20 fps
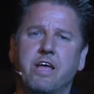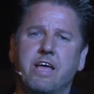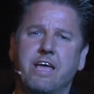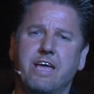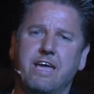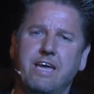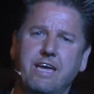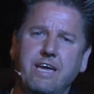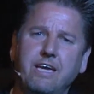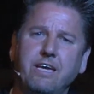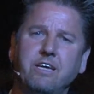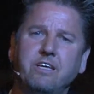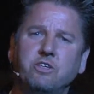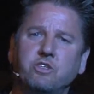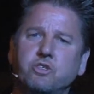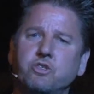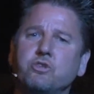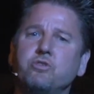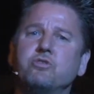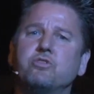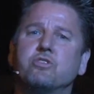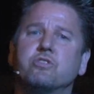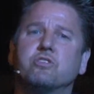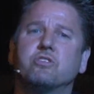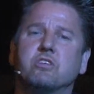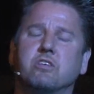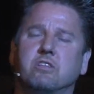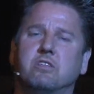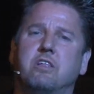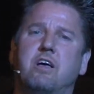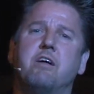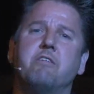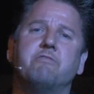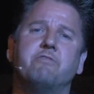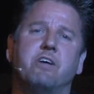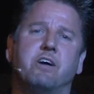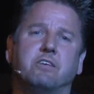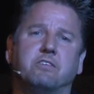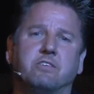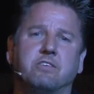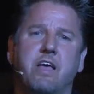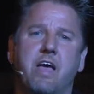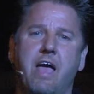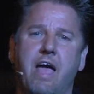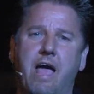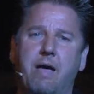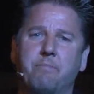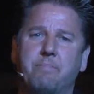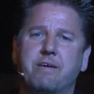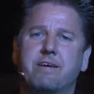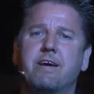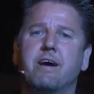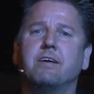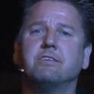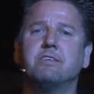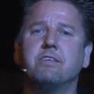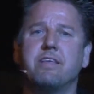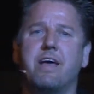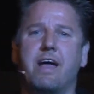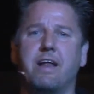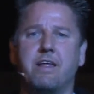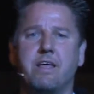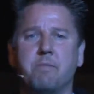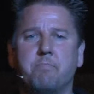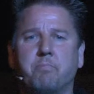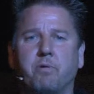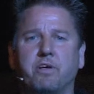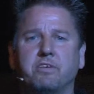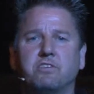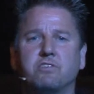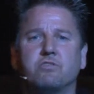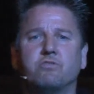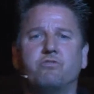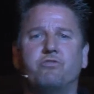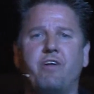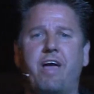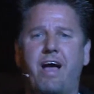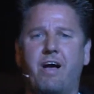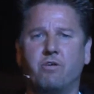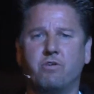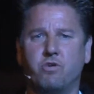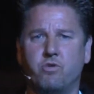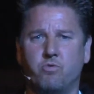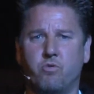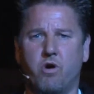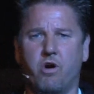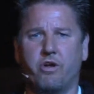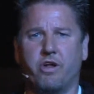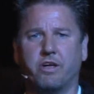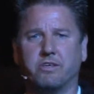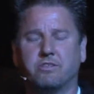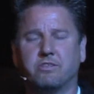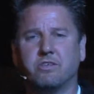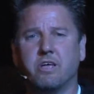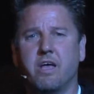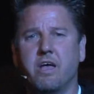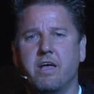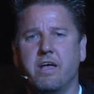He chooses to love us. And because of that, he places value on us.